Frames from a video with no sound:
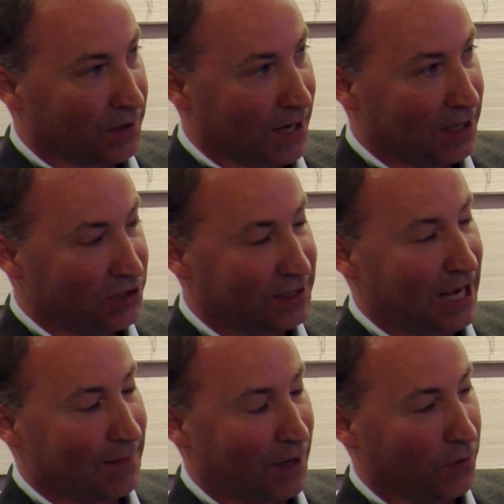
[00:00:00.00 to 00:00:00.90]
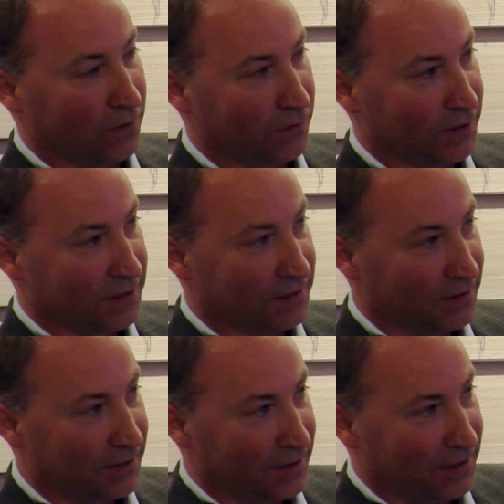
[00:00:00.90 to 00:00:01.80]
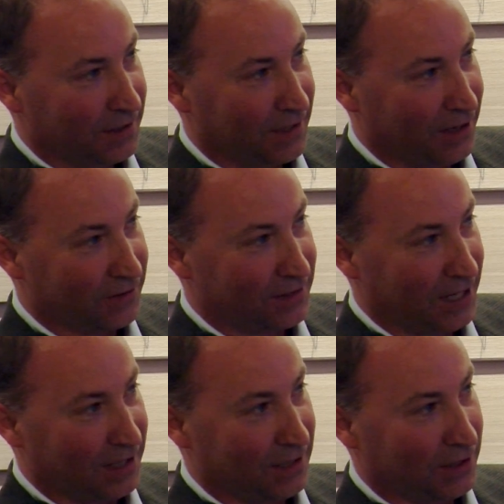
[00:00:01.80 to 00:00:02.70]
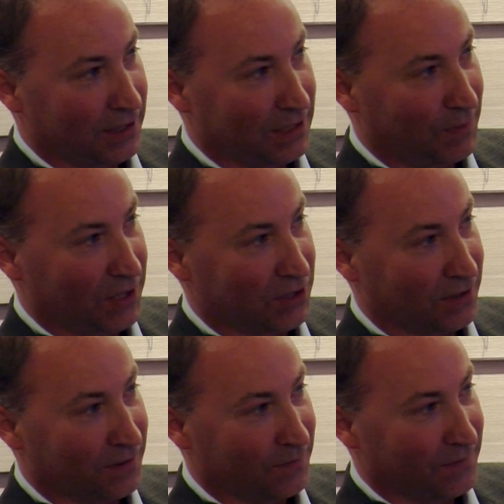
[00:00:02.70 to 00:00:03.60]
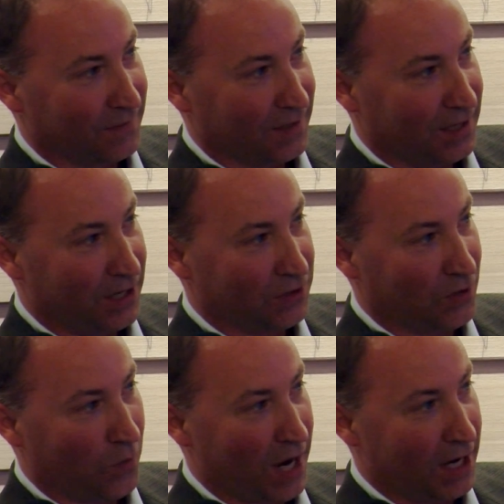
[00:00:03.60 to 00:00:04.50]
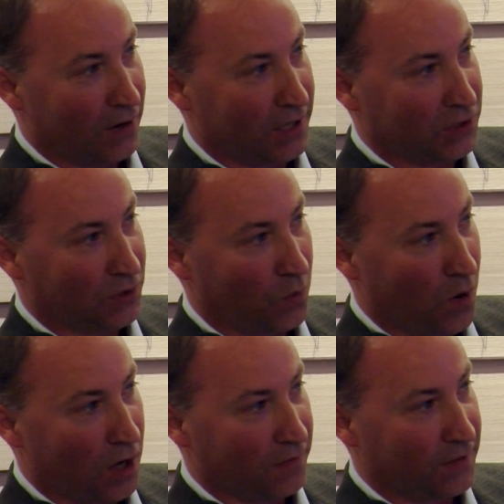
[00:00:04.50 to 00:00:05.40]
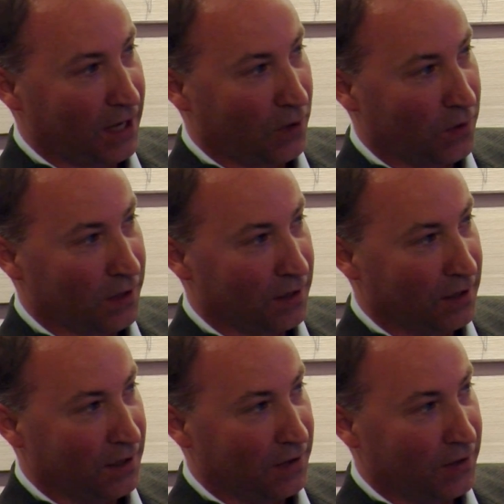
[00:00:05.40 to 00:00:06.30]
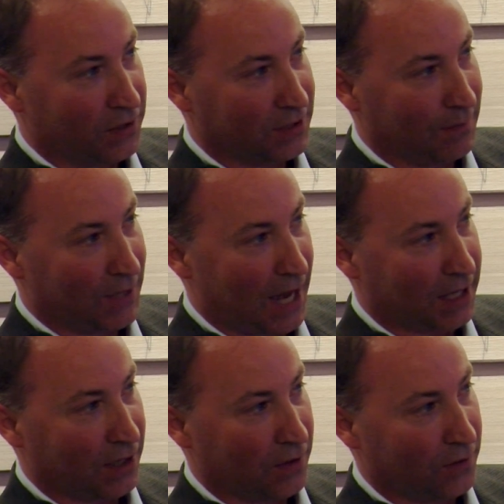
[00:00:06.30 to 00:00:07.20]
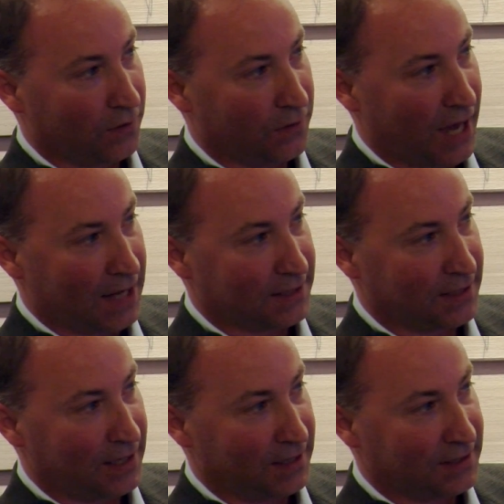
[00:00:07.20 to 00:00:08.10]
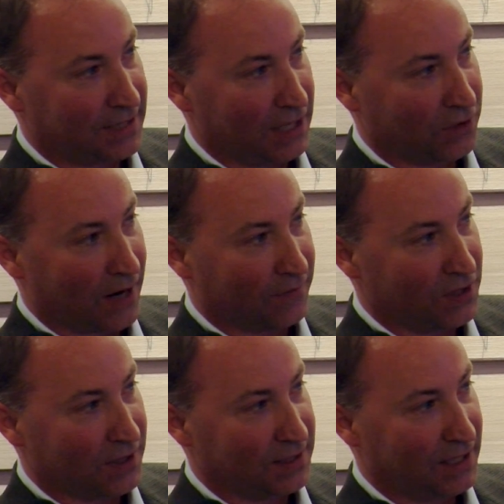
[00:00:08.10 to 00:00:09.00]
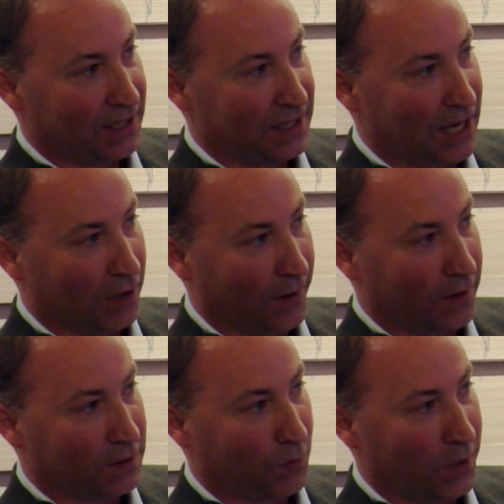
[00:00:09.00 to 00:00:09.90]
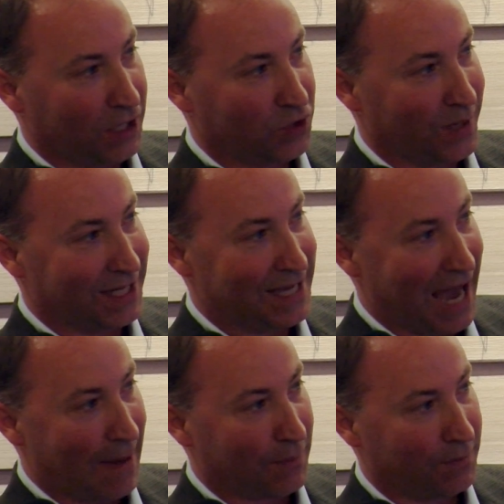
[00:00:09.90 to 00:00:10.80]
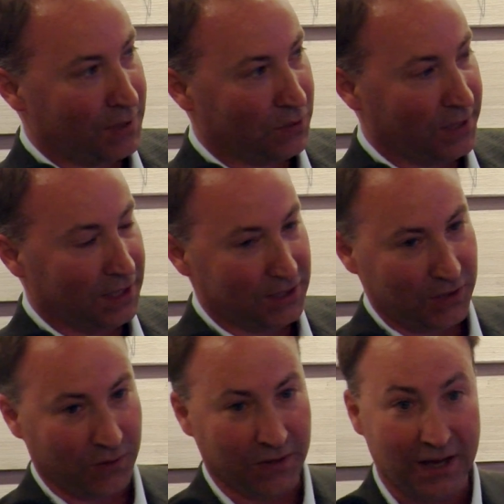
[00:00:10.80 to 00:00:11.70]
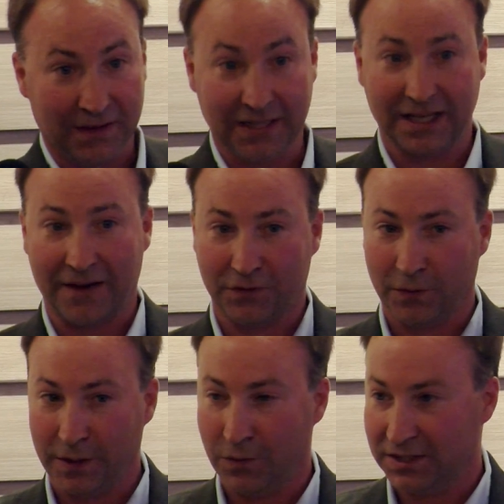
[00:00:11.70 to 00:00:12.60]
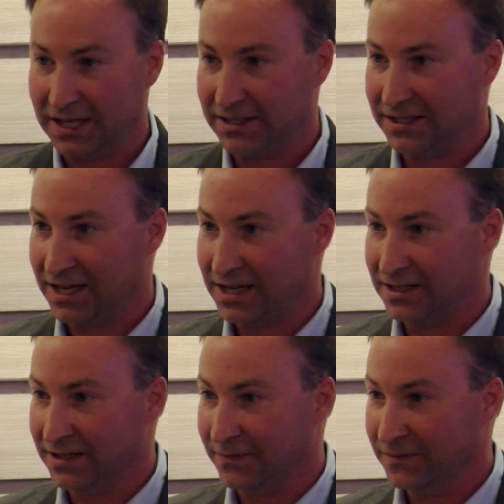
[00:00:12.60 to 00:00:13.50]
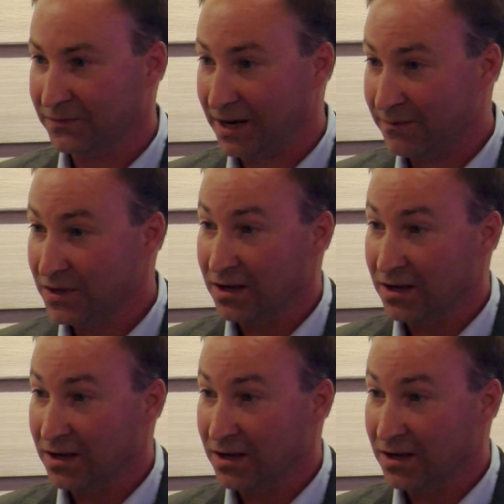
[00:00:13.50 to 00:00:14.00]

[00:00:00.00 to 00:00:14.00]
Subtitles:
Okay, just take my word for this. Now take a look at this picture. Here's the white arrow, here's the wall of the aorta. There's the black arrow, that's the stent graft, and you can see the yellow arrow is pointing to a gap between the two. That's after we resuscitated them, right?